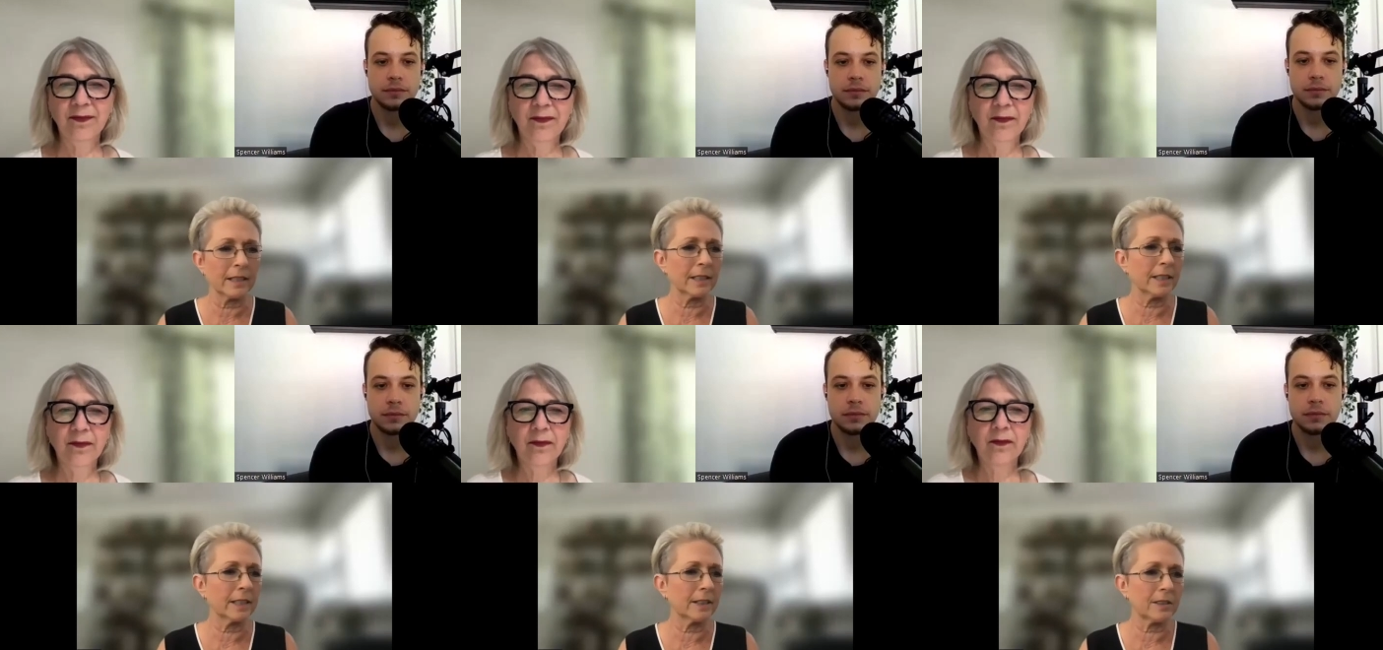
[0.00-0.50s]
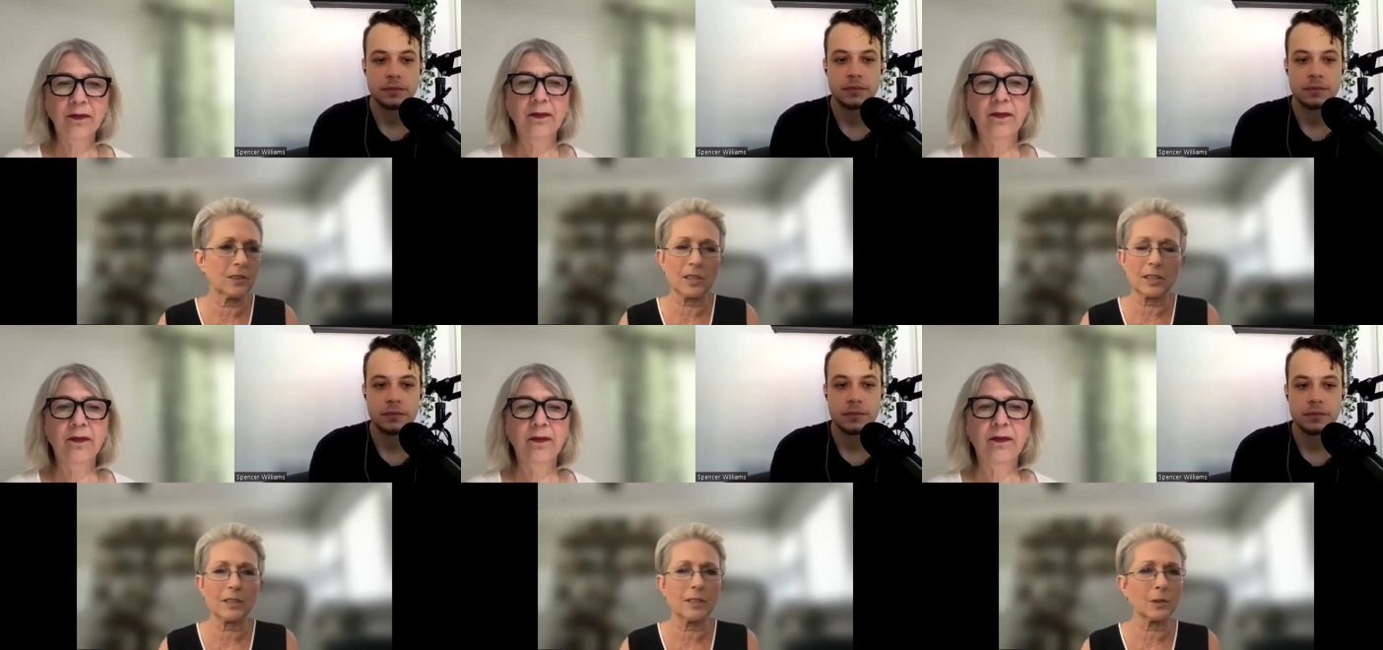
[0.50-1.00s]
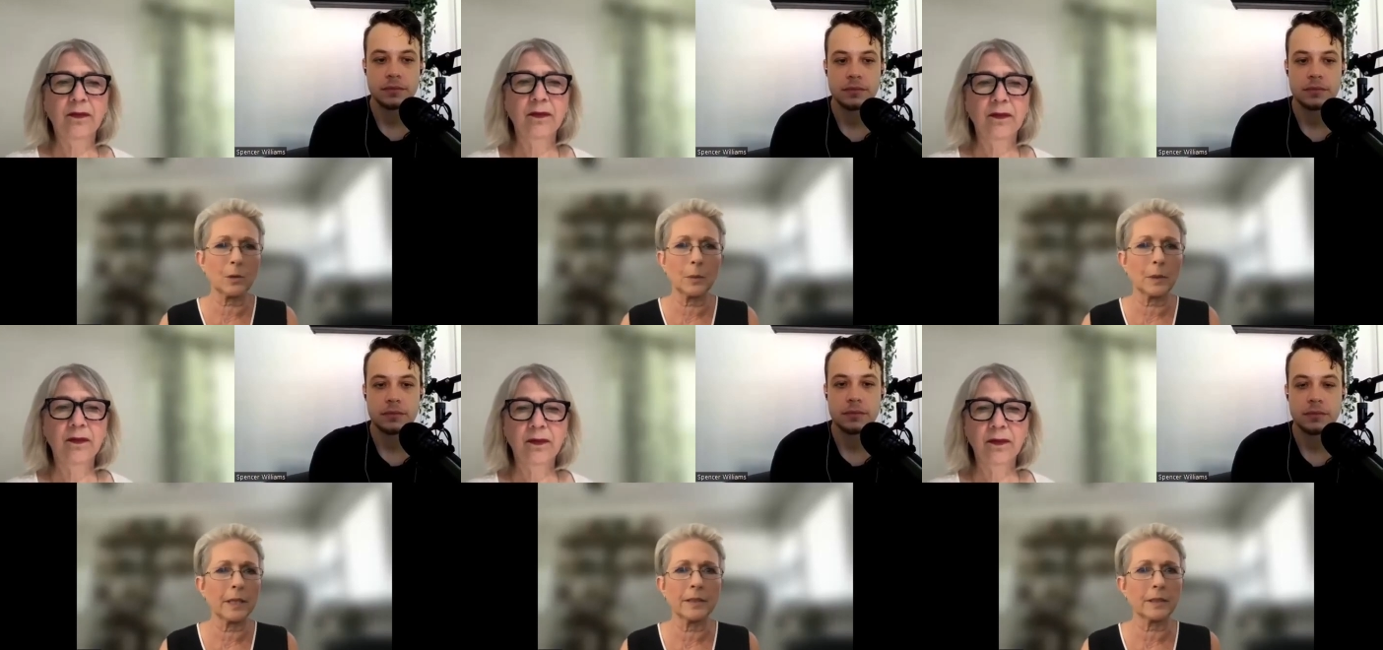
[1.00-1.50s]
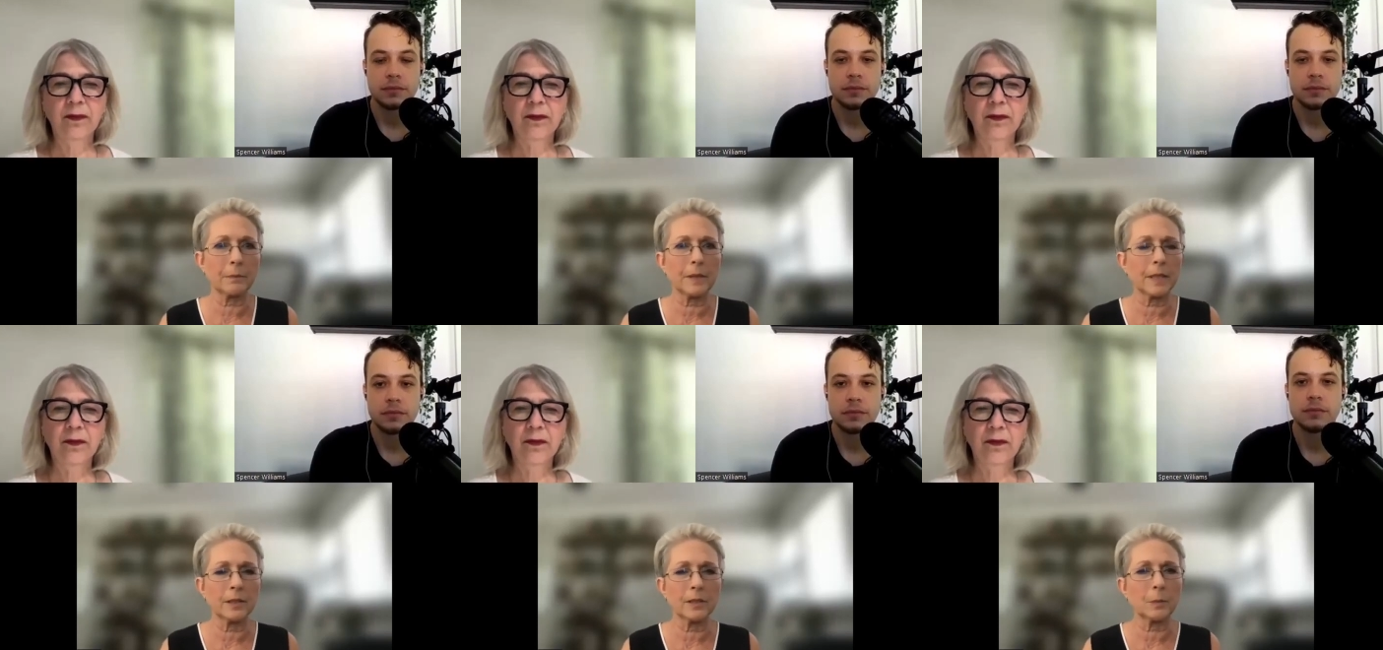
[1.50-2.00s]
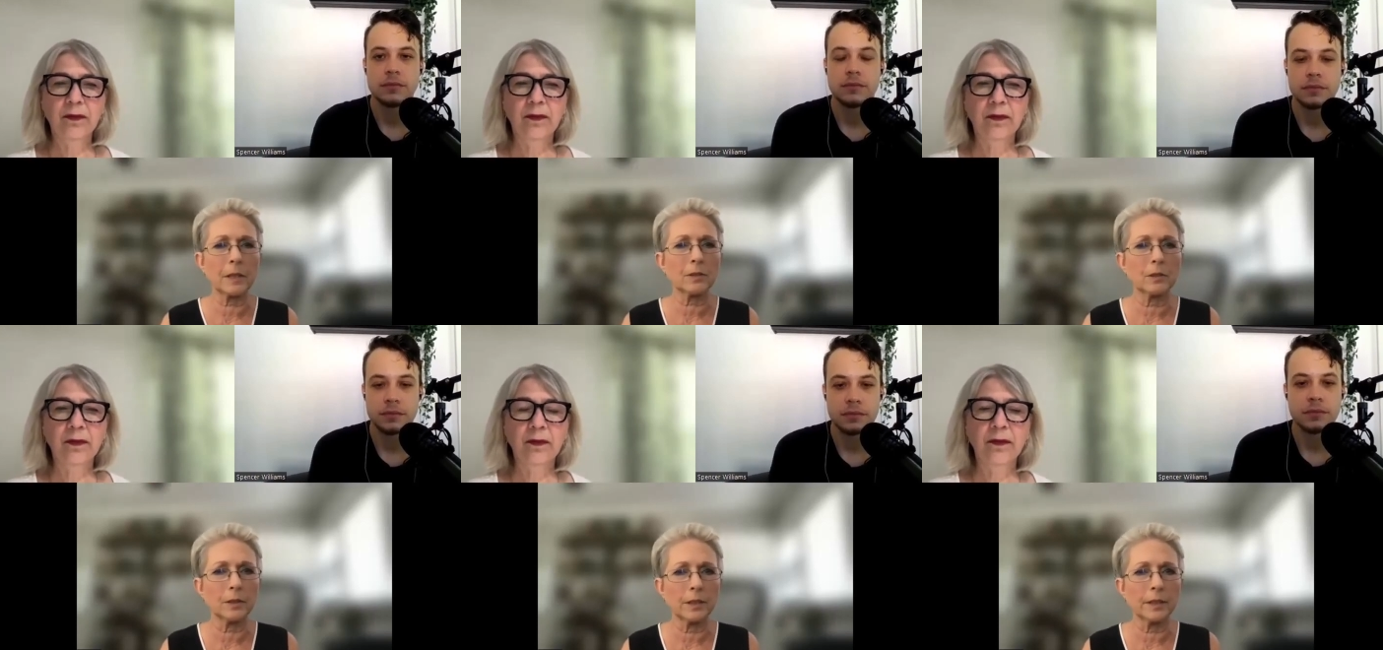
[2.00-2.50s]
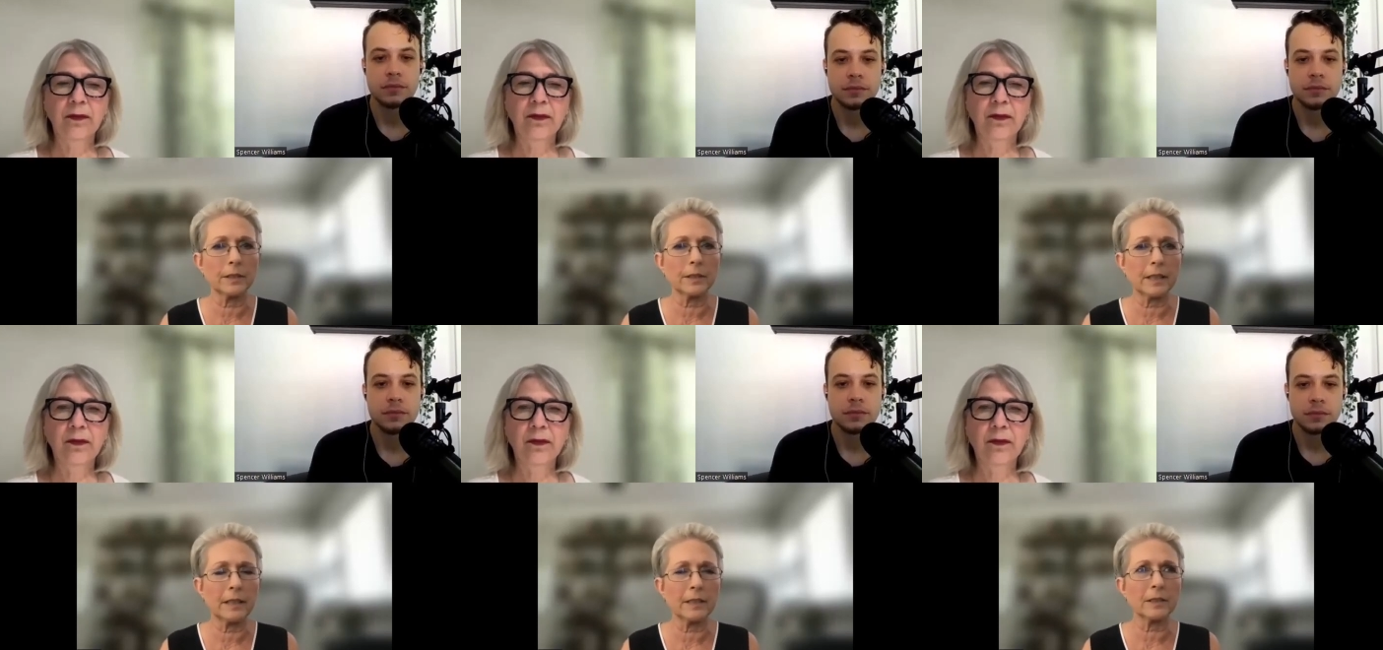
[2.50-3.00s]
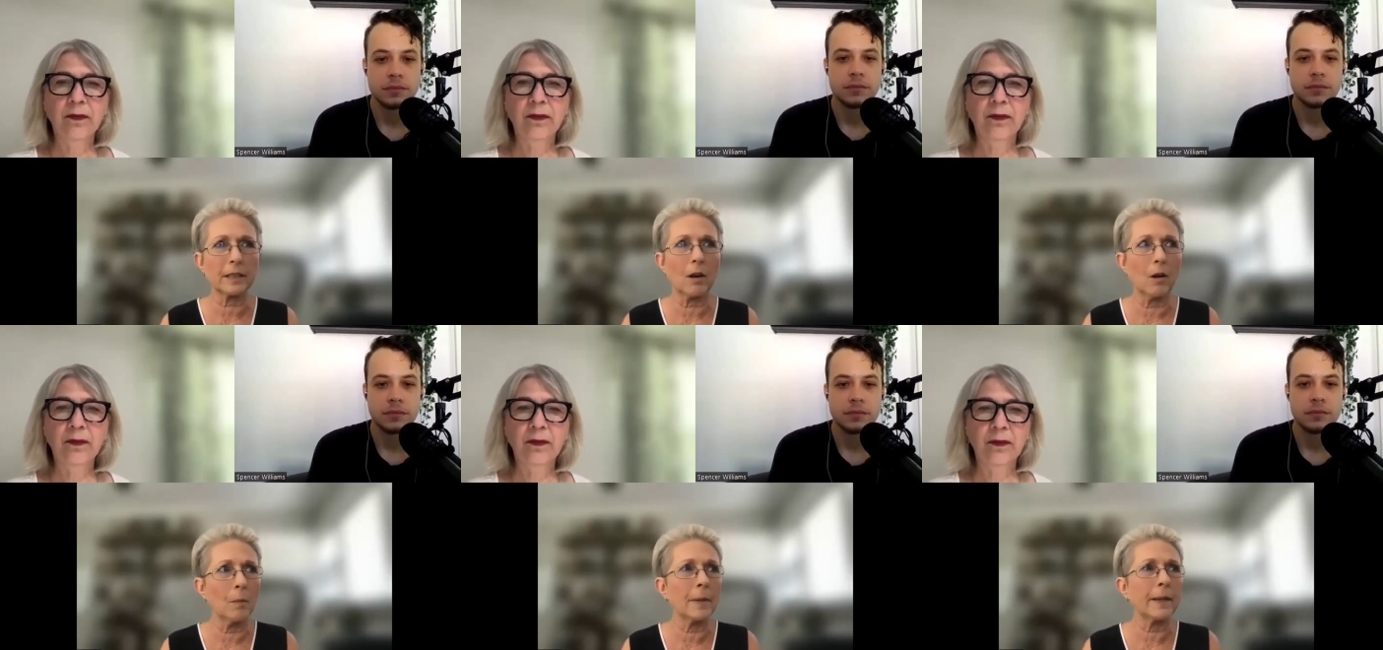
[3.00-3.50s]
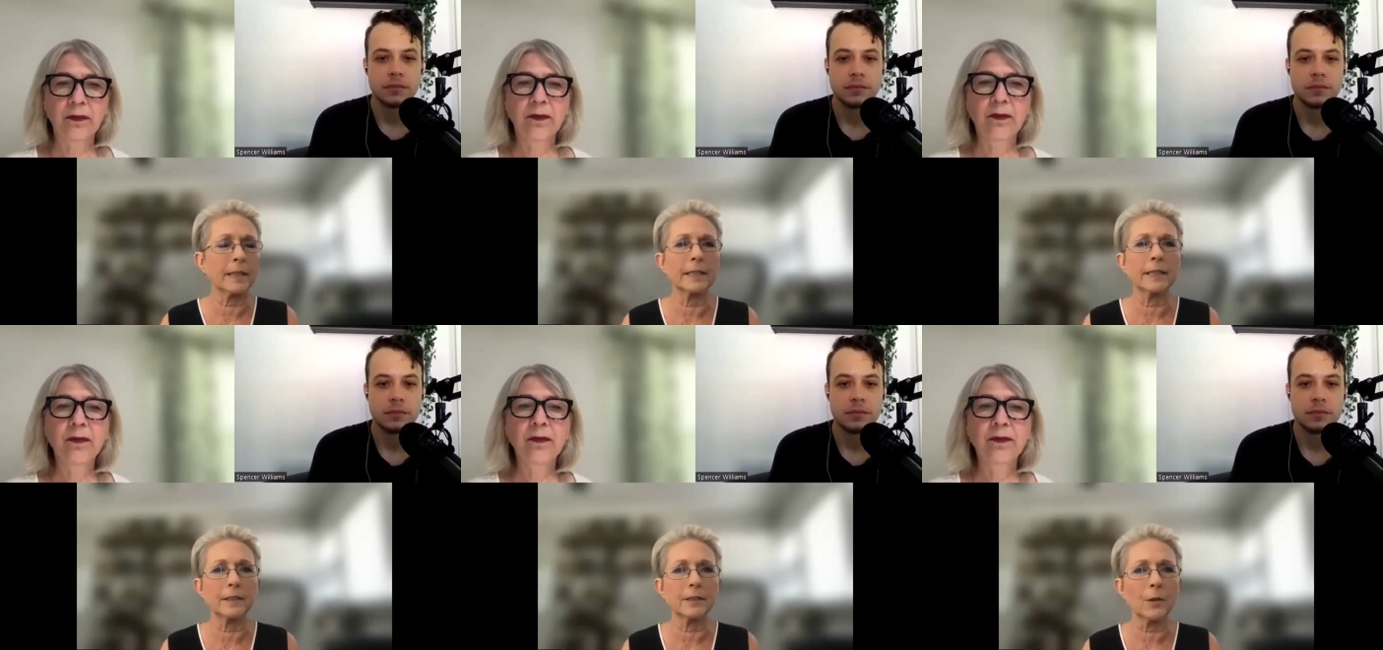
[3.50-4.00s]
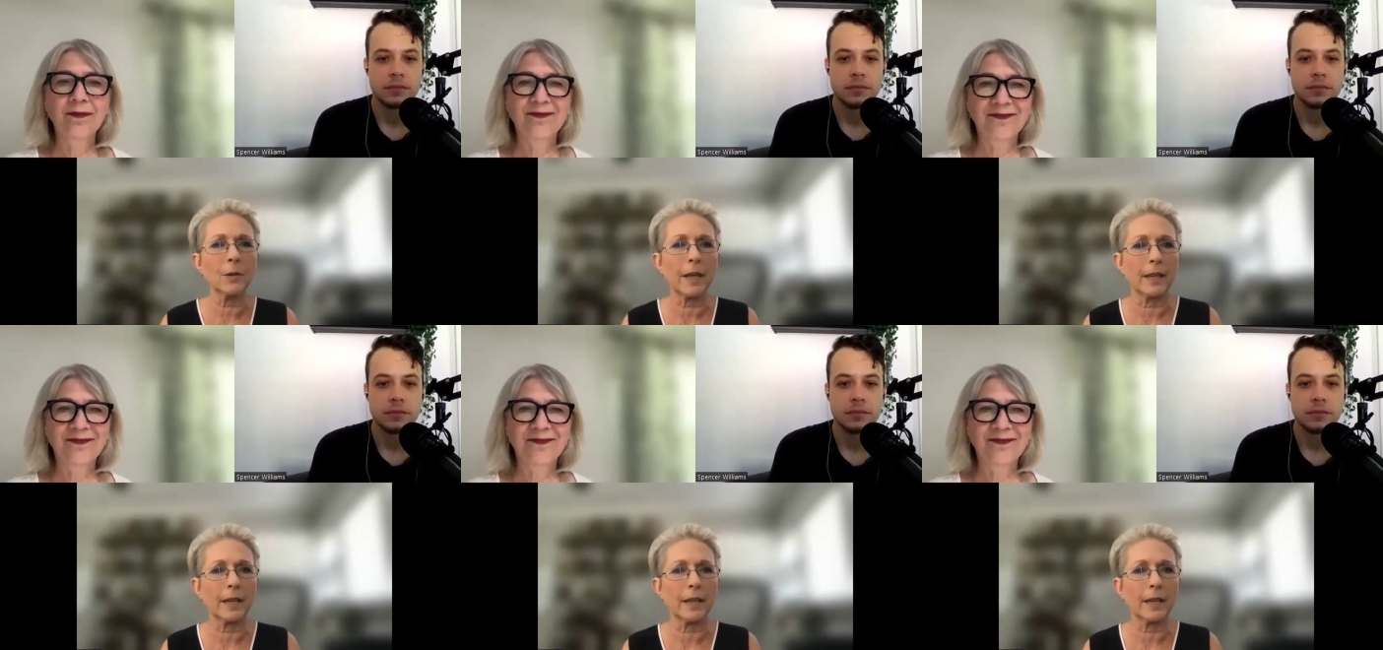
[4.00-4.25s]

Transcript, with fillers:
Speaker 1: and it just is always something special and it it's like oh man I didn't know